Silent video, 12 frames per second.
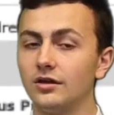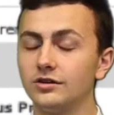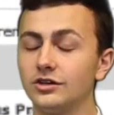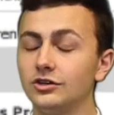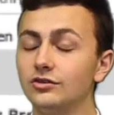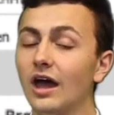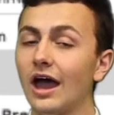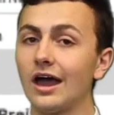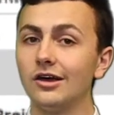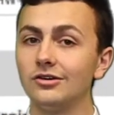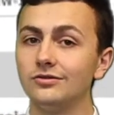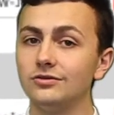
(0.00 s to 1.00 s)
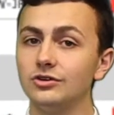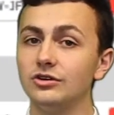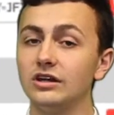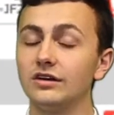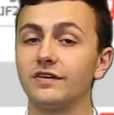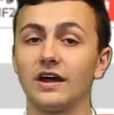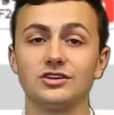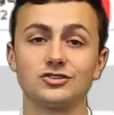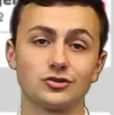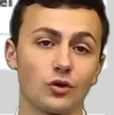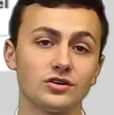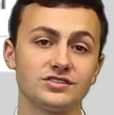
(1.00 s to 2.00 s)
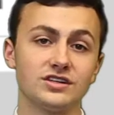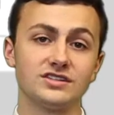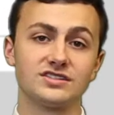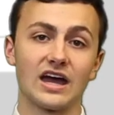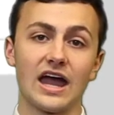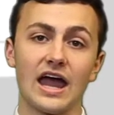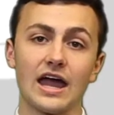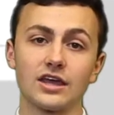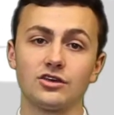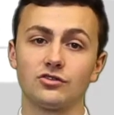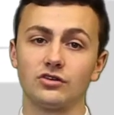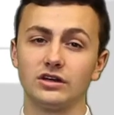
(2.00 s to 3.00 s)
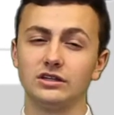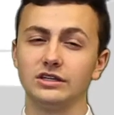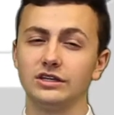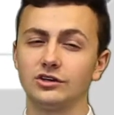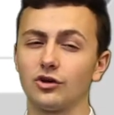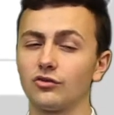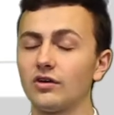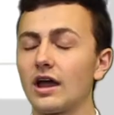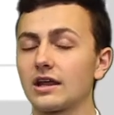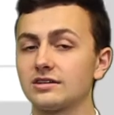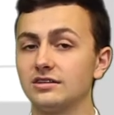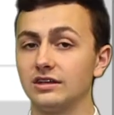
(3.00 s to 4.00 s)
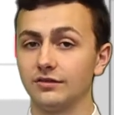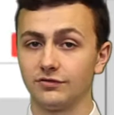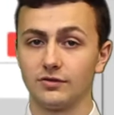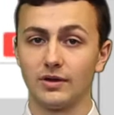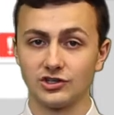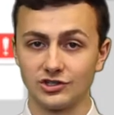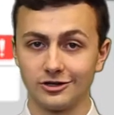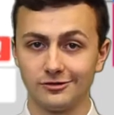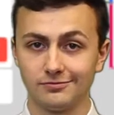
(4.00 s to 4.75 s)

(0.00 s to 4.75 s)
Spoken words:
To do that, you need to find sources that accurately correct the information.